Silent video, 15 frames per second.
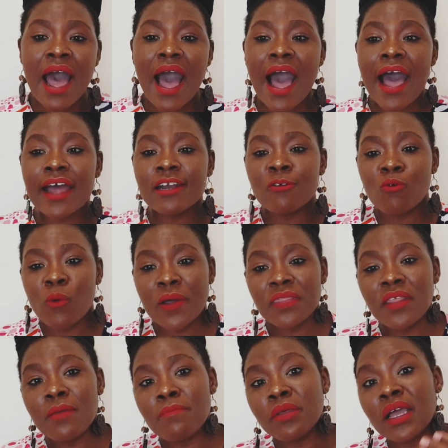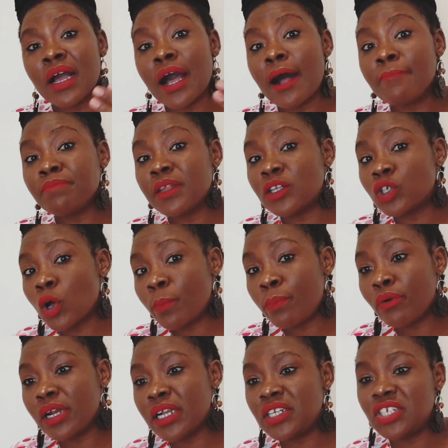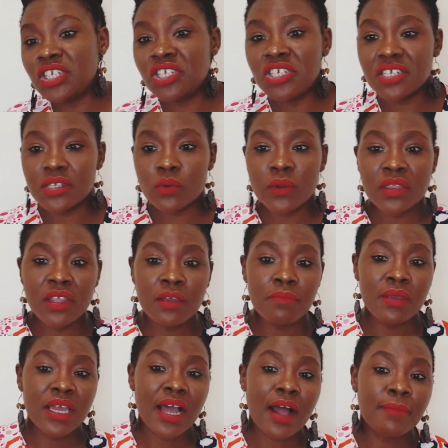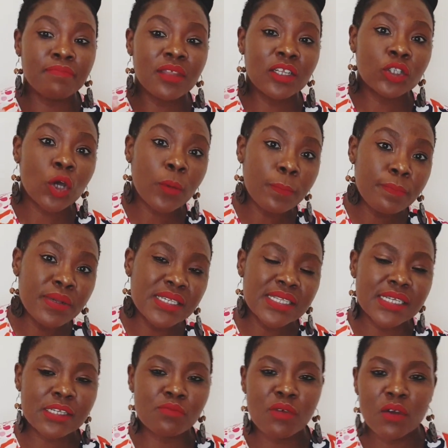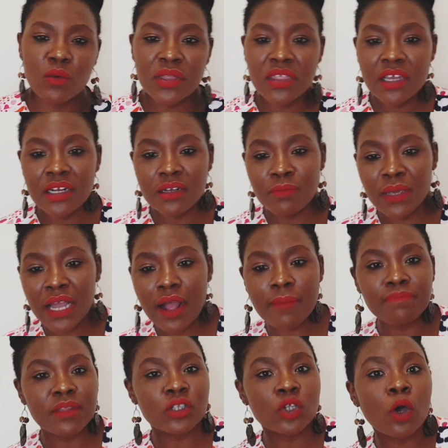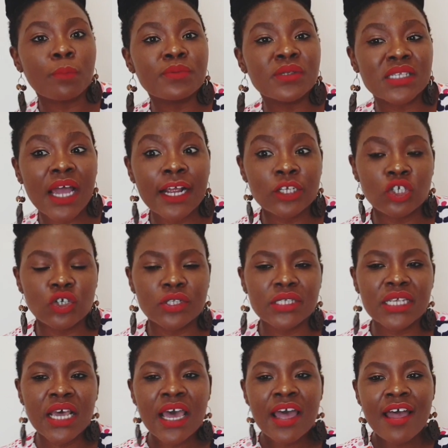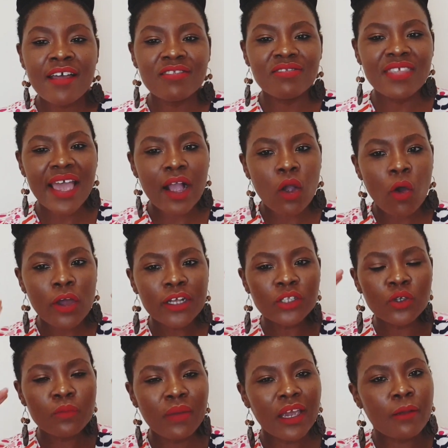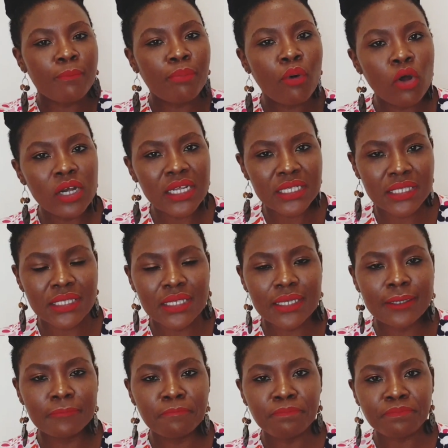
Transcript: And when they become the top politicians, when they become the top businessmen, when they become the top surgeons, they're going to make policy